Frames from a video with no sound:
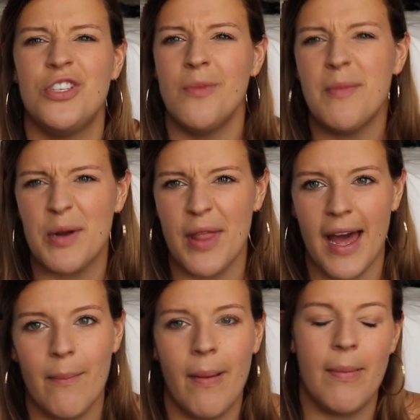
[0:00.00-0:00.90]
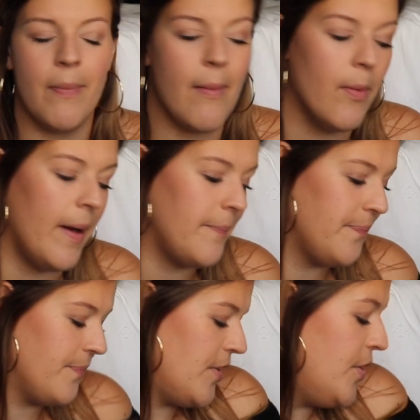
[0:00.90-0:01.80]
Do you remember that? Blah, blah, blah, blah, blah.
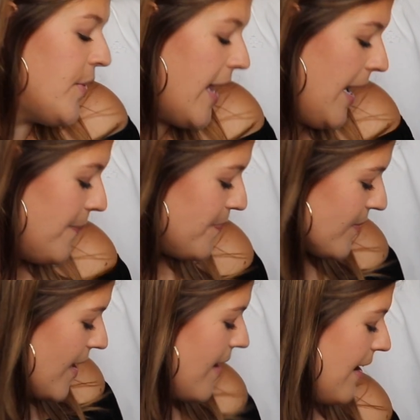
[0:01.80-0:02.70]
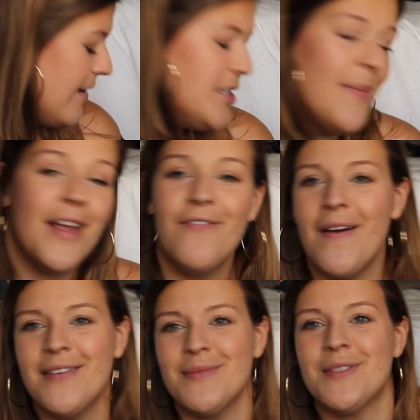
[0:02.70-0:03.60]
You get it. Also make it
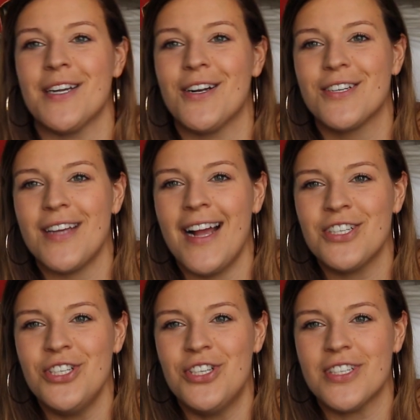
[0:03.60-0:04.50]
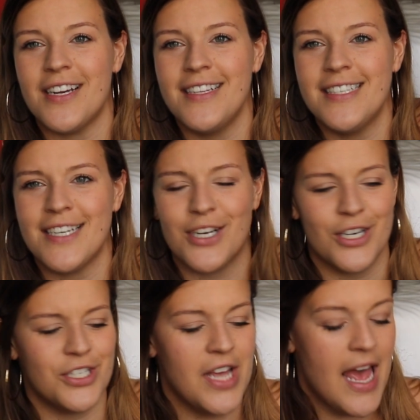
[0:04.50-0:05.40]
fun with some stickers. I actually just got these
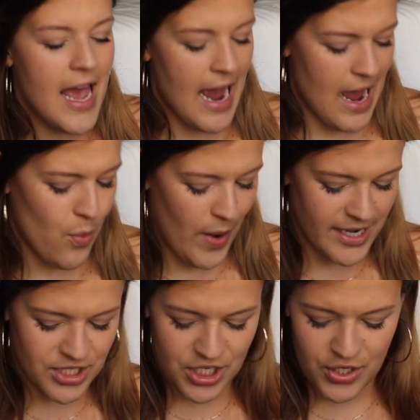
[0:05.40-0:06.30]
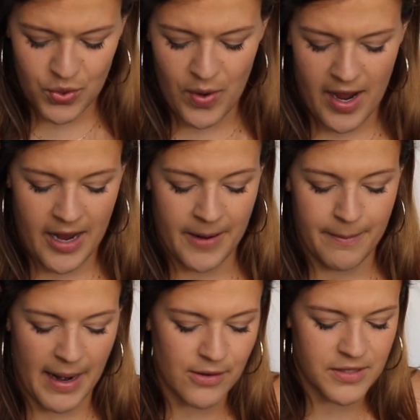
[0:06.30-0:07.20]
stickers. I went to
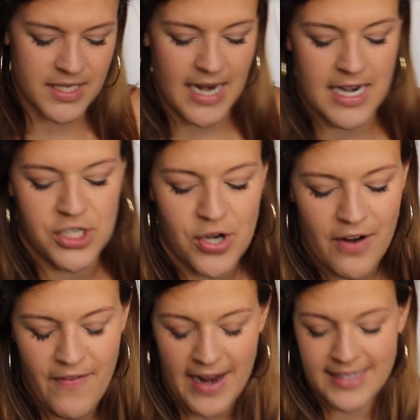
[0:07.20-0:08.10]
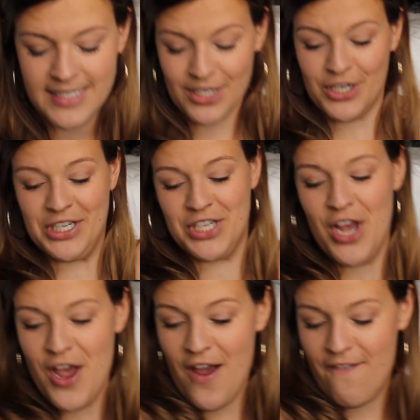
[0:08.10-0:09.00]
Michael's today to try to find stickers
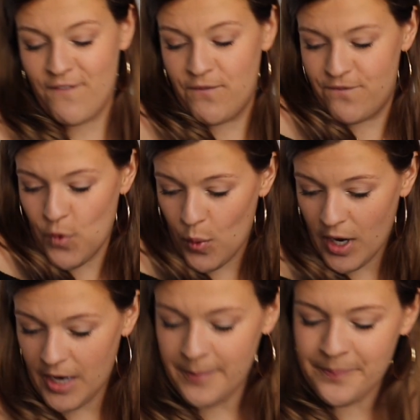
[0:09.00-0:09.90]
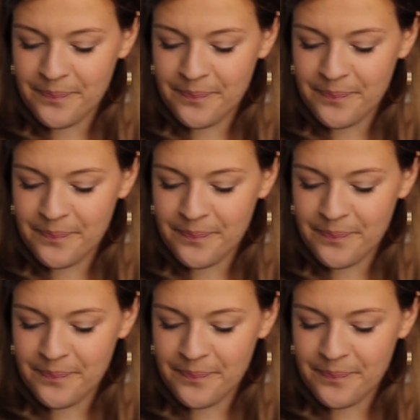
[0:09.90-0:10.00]
for